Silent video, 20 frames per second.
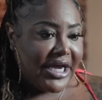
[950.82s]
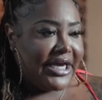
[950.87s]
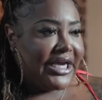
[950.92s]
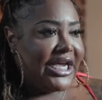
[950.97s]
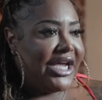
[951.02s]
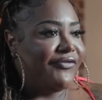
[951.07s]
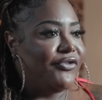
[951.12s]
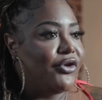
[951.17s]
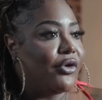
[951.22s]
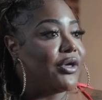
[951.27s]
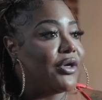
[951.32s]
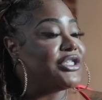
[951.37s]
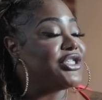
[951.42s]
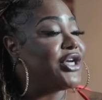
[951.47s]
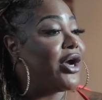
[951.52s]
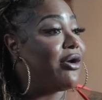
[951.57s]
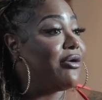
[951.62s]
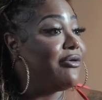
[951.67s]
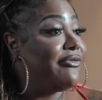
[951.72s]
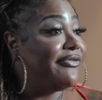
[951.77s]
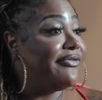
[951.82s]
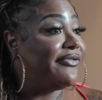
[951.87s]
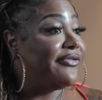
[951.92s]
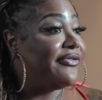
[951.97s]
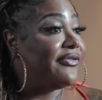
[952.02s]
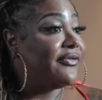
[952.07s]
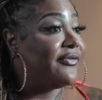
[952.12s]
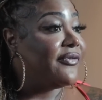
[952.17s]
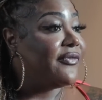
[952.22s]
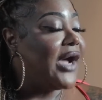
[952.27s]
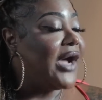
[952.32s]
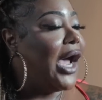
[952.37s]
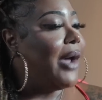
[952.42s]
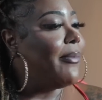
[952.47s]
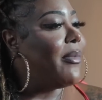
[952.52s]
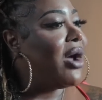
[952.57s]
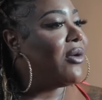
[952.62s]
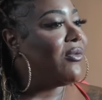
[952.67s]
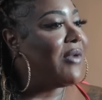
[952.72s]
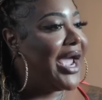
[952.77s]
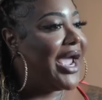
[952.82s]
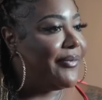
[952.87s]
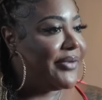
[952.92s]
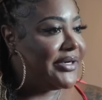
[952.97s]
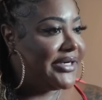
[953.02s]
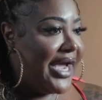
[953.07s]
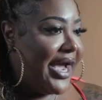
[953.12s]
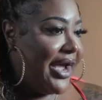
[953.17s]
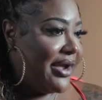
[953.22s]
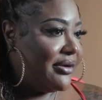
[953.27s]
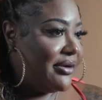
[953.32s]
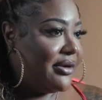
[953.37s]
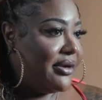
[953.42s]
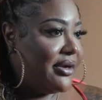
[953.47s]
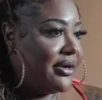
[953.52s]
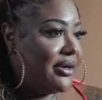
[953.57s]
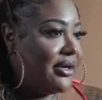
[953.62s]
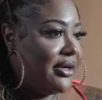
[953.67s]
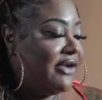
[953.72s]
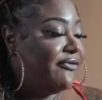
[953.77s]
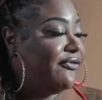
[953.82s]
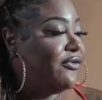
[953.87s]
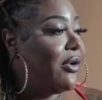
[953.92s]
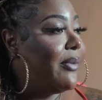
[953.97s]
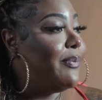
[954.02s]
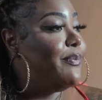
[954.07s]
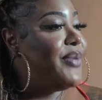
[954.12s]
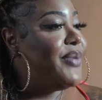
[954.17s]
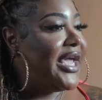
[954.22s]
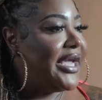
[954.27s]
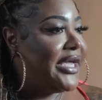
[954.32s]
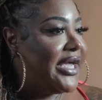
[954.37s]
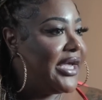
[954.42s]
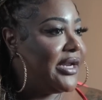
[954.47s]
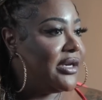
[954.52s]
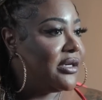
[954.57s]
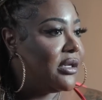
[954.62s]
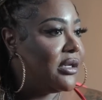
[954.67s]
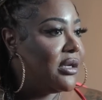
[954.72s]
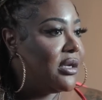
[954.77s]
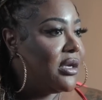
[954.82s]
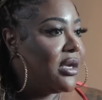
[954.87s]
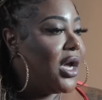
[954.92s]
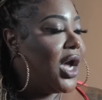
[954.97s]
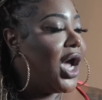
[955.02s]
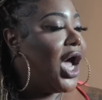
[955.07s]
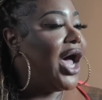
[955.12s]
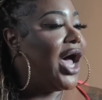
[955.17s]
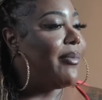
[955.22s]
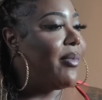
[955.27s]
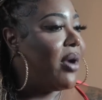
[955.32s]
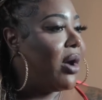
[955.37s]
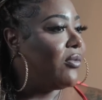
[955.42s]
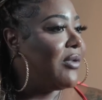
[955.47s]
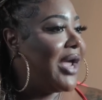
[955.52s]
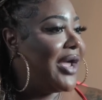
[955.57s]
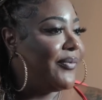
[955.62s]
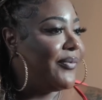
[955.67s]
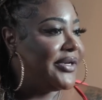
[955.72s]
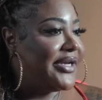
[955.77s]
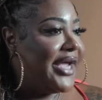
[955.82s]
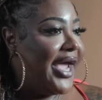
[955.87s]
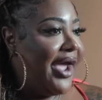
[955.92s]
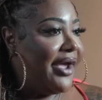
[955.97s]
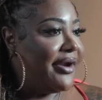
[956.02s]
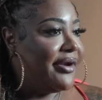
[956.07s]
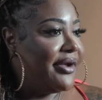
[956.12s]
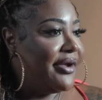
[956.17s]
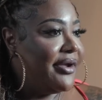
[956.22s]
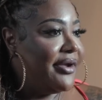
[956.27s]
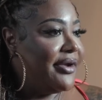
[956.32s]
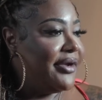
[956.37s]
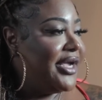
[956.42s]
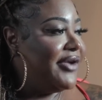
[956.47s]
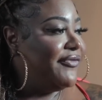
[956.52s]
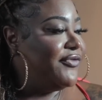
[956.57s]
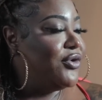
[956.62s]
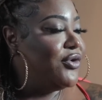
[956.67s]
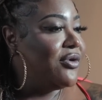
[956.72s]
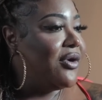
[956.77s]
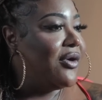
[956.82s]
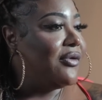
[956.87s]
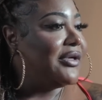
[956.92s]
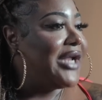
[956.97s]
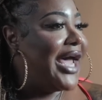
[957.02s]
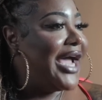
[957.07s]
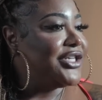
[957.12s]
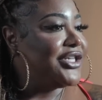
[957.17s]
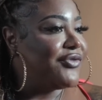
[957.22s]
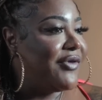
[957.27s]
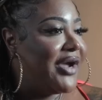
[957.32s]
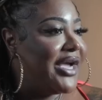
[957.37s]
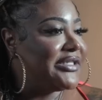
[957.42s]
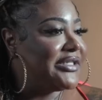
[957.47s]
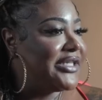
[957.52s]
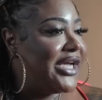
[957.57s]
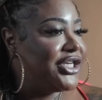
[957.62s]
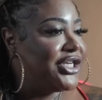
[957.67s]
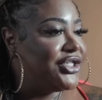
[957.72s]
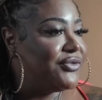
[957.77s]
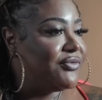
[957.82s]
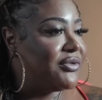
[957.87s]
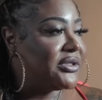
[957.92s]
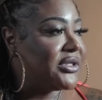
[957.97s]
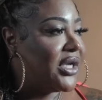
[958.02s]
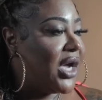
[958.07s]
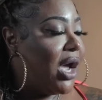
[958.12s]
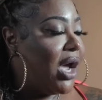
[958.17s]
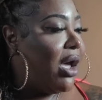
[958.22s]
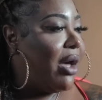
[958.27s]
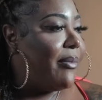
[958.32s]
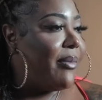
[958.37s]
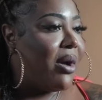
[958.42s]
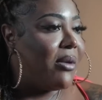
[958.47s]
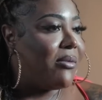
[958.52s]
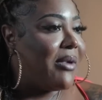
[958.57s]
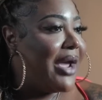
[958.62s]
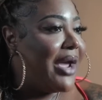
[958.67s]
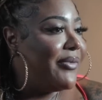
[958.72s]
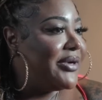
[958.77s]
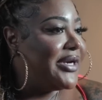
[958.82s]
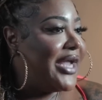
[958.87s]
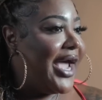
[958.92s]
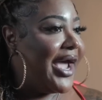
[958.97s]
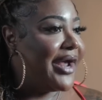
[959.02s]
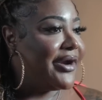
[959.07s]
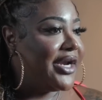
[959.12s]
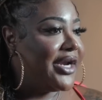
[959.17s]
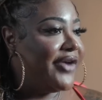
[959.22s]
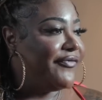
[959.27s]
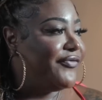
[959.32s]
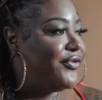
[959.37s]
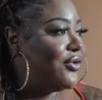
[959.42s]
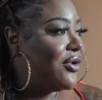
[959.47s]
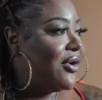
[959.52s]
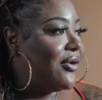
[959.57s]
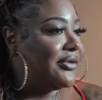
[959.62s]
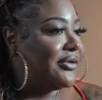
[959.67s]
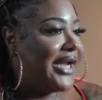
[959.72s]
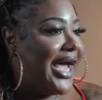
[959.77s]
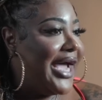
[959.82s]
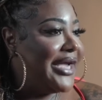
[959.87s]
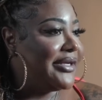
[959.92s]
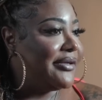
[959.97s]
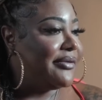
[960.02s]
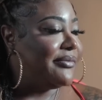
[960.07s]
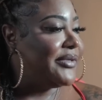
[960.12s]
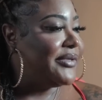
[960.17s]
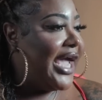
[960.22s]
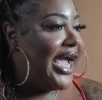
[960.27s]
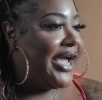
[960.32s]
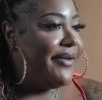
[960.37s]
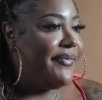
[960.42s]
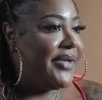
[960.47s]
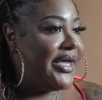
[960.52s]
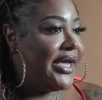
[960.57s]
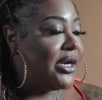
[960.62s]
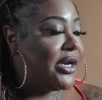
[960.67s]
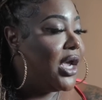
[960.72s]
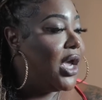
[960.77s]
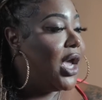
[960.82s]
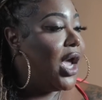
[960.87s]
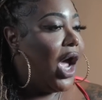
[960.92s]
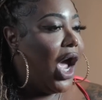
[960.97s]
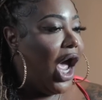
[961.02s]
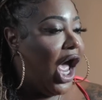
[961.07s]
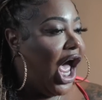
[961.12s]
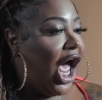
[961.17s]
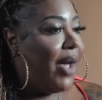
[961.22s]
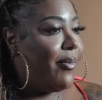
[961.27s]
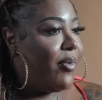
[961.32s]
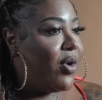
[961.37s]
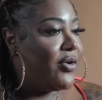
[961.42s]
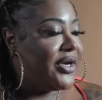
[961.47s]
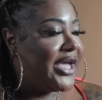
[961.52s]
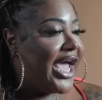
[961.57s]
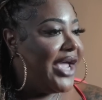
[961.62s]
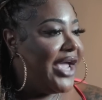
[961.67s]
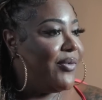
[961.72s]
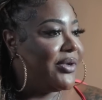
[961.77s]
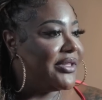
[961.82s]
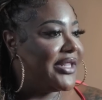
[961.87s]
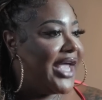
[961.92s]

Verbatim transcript: if you're a TERF, I'm all right with that. If you're a bigot, I'm all right with that. If you don't like transsexuals, I'm all right with that. If you don't like gay men, I'm okay with